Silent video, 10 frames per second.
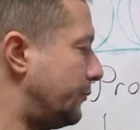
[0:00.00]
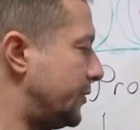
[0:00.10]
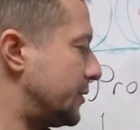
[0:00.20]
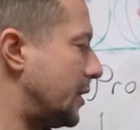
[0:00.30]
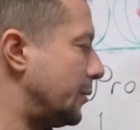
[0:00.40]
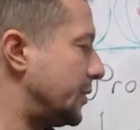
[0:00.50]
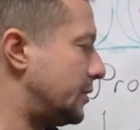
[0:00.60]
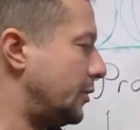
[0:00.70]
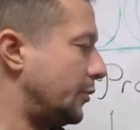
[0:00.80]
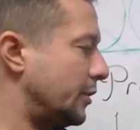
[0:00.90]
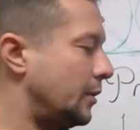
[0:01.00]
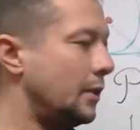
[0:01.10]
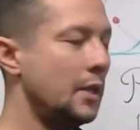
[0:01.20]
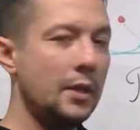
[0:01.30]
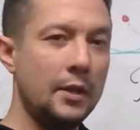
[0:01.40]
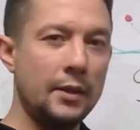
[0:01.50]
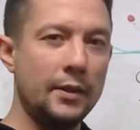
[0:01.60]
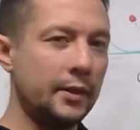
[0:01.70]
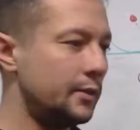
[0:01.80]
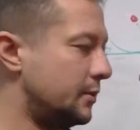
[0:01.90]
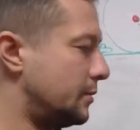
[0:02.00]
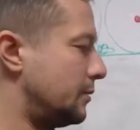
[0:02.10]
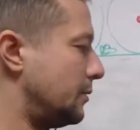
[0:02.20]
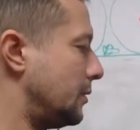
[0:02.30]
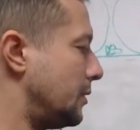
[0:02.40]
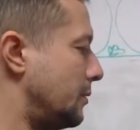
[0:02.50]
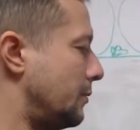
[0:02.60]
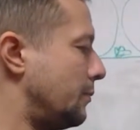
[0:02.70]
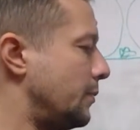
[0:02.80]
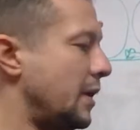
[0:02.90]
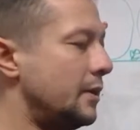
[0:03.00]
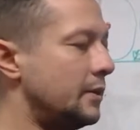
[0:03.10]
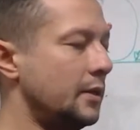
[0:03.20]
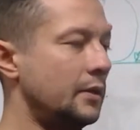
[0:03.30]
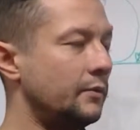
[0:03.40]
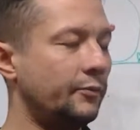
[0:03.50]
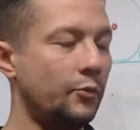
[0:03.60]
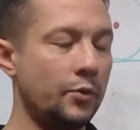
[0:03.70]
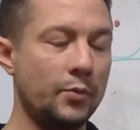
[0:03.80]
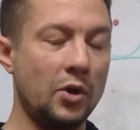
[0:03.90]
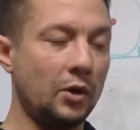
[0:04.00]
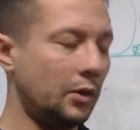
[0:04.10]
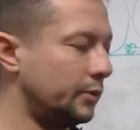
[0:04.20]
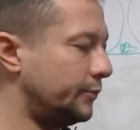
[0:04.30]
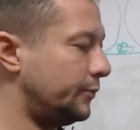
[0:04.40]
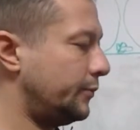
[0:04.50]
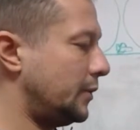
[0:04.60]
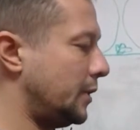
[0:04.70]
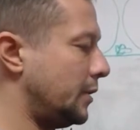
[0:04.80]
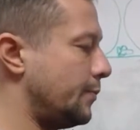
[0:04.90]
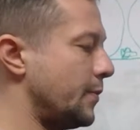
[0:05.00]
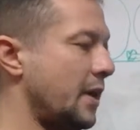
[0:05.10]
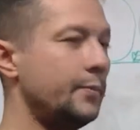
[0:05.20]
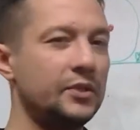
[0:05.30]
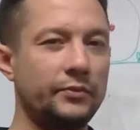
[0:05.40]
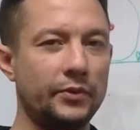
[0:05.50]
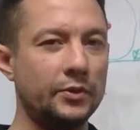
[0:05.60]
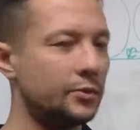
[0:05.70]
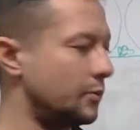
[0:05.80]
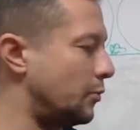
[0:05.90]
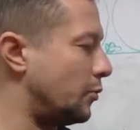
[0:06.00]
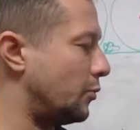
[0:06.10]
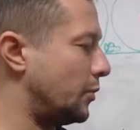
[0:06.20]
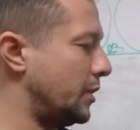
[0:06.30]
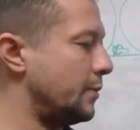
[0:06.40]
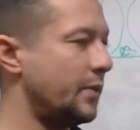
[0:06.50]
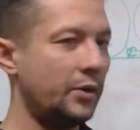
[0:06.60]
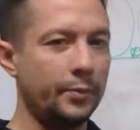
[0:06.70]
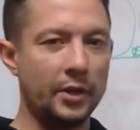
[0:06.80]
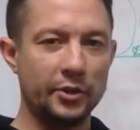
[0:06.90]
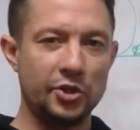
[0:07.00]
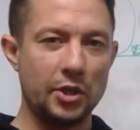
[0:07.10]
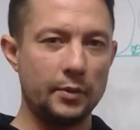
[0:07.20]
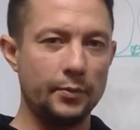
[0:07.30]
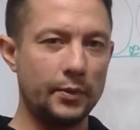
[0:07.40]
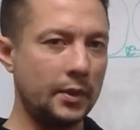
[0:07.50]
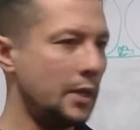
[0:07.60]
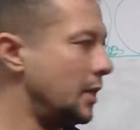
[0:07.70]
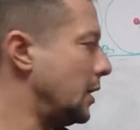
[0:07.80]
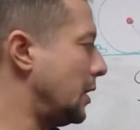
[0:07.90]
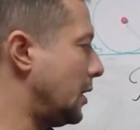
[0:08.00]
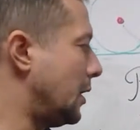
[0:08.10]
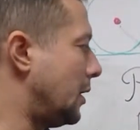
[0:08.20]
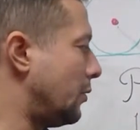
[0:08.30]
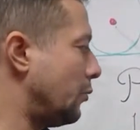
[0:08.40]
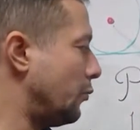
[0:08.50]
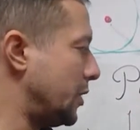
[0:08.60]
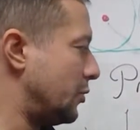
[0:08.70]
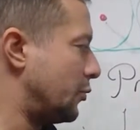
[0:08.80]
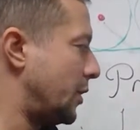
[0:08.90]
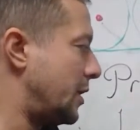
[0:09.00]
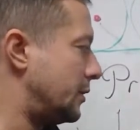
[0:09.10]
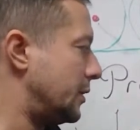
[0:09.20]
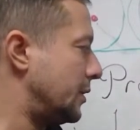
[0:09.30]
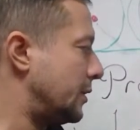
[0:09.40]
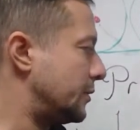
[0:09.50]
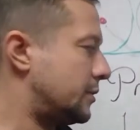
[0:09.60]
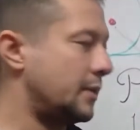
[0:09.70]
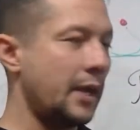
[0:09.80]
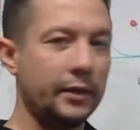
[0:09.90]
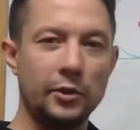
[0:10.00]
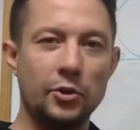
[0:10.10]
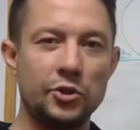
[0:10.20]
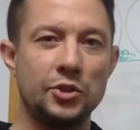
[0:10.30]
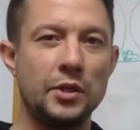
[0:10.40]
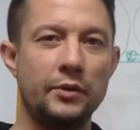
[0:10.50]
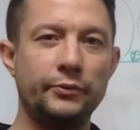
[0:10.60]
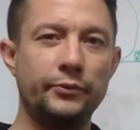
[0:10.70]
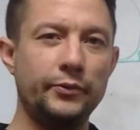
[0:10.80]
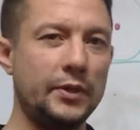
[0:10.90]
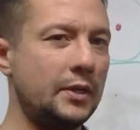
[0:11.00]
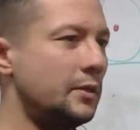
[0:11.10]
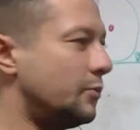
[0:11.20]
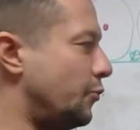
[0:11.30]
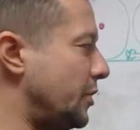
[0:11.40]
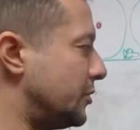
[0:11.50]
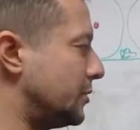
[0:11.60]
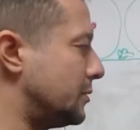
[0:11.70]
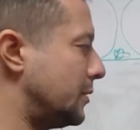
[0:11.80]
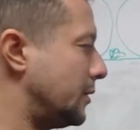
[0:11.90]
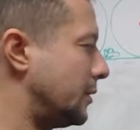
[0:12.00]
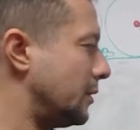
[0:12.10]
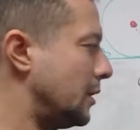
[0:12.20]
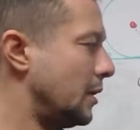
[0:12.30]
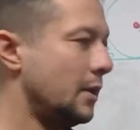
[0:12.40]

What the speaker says: fissile material that is made in a form of hemispheres or in a parabolic shape. When you create a stack large enough, it reaches the